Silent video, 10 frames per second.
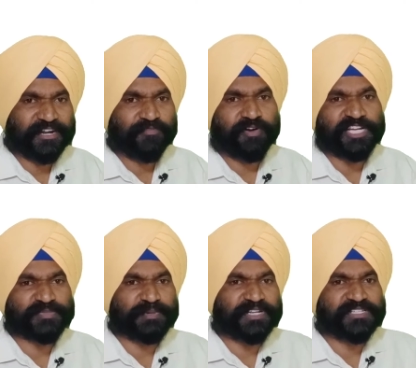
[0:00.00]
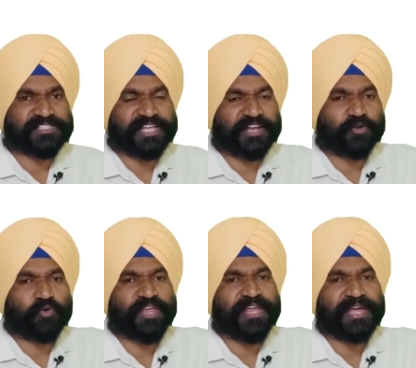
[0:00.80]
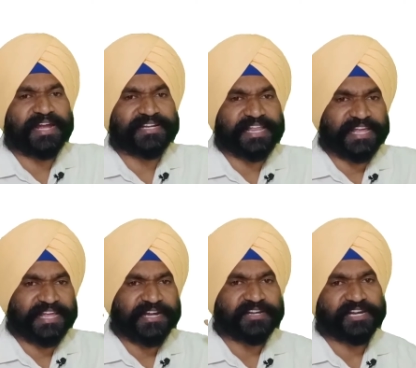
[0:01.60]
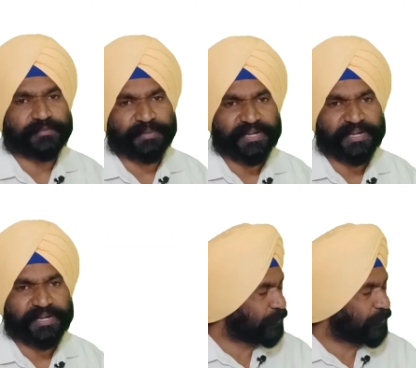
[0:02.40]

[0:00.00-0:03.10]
hospitals they are going and taking treatment.